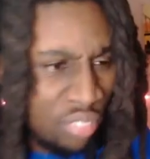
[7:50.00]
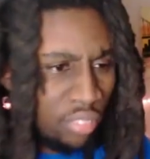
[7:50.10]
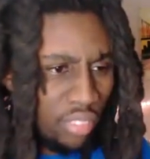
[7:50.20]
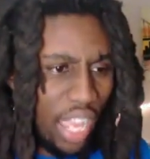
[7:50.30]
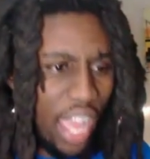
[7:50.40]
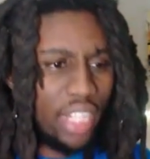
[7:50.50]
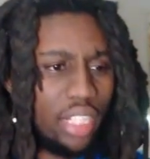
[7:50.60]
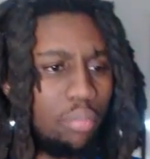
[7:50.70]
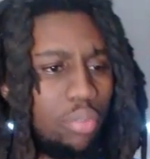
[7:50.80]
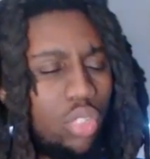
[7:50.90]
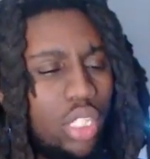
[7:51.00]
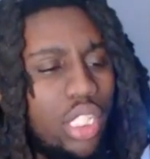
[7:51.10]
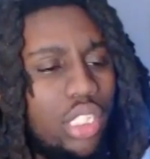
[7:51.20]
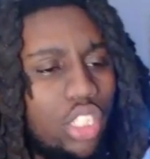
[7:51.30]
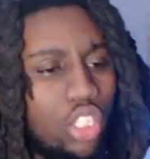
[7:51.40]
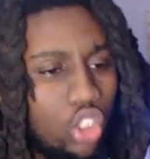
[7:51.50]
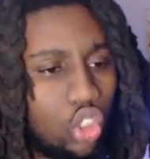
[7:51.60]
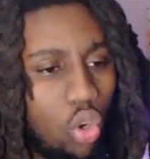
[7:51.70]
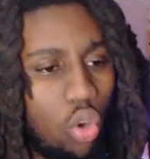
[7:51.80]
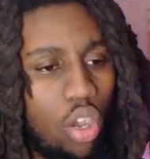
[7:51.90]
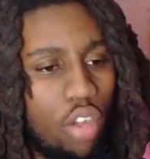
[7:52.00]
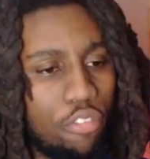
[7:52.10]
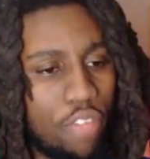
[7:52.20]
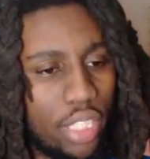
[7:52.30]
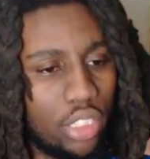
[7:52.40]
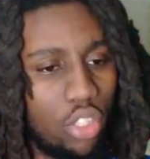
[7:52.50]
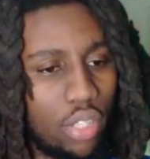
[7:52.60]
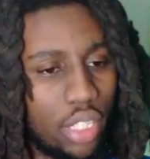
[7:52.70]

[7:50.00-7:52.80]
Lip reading: Added immunity to control effects during